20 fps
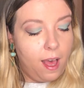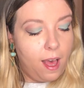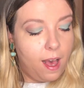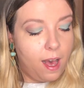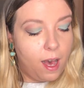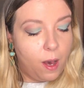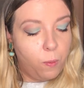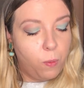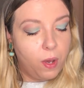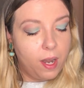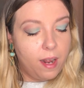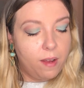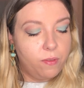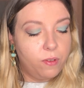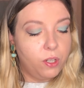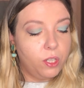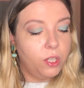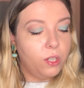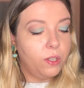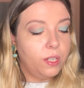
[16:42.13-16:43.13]

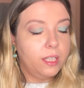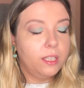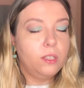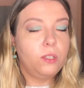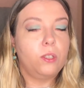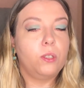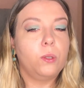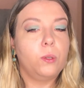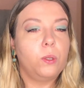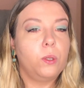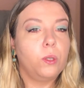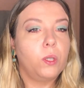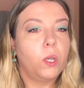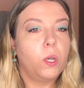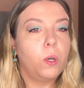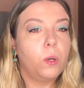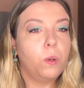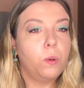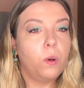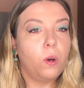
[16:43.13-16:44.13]
whatever you're into, you
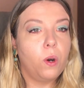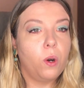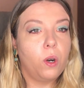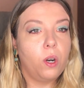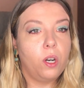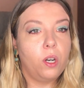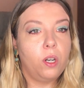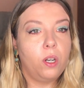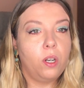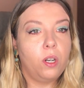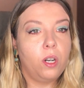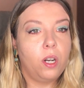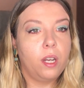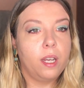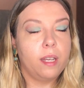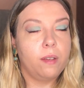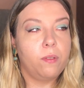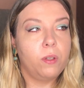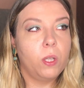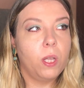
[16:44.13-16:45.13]
know, or
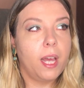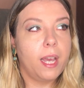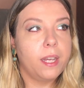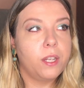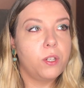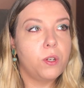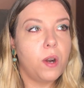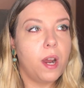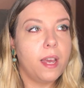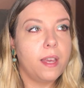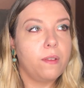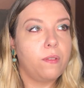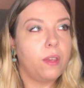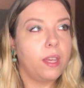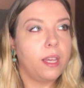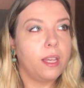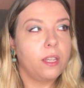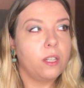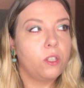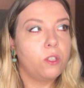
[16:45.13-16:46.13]
if you like
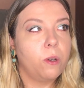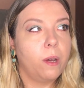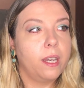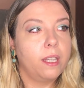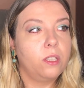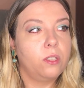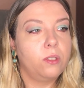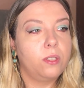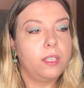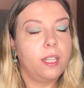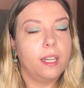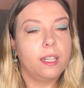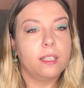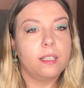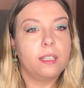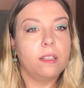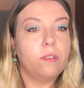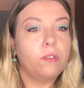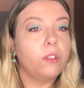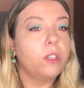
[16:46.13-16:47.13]
driving, try to take a
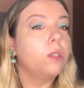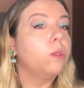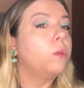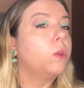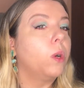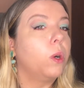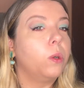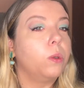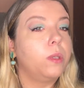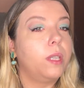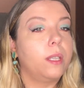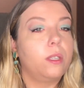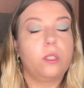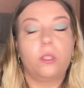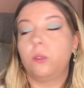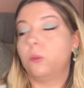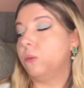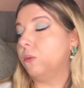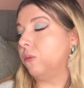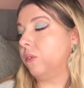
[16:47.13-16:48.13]
different road
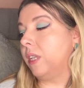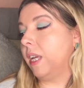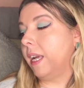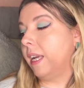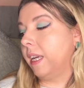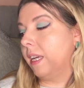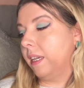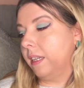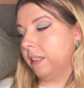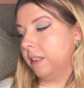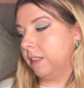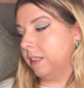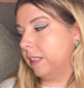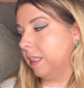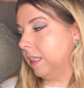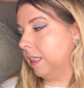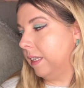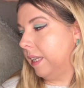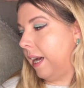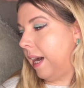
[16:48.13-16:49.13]
that you've taken
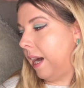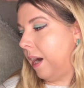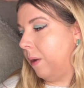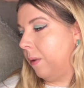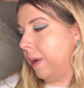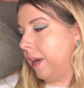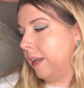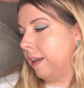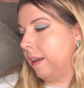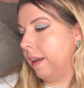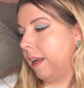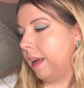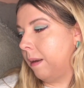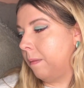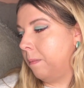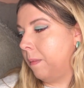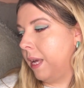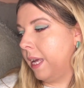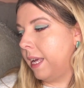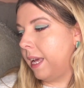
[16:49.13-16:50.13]
until now,
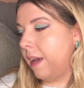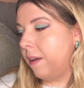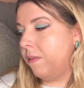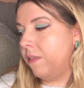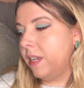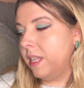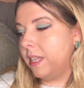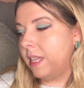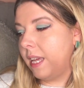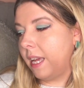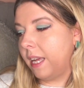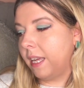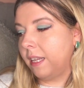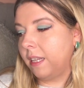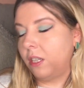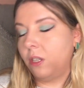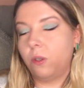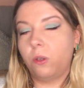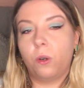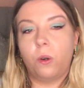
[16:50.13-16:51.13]
and make
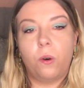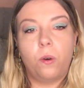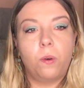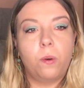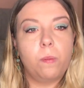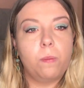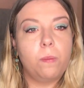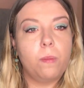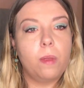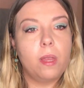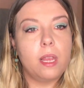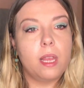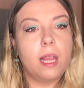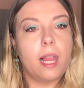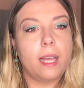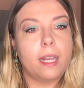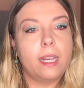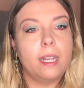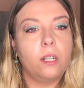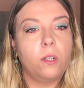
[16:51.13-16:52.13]
everything, you know,
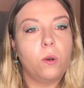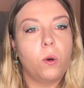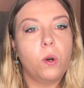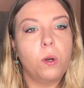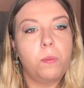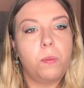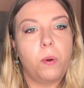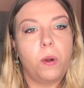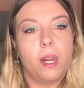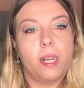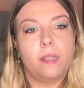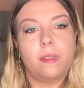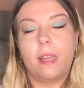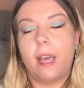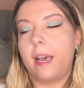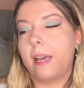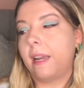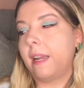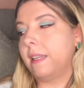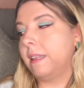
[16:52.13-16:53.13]
like incorporate
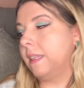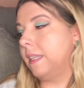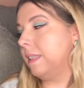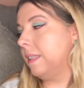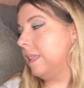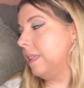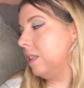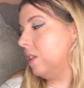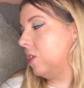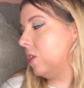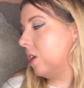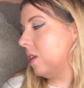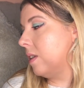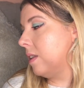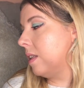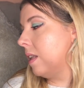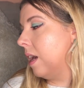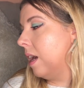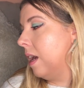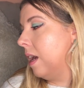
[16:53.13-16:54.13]
that. And this is just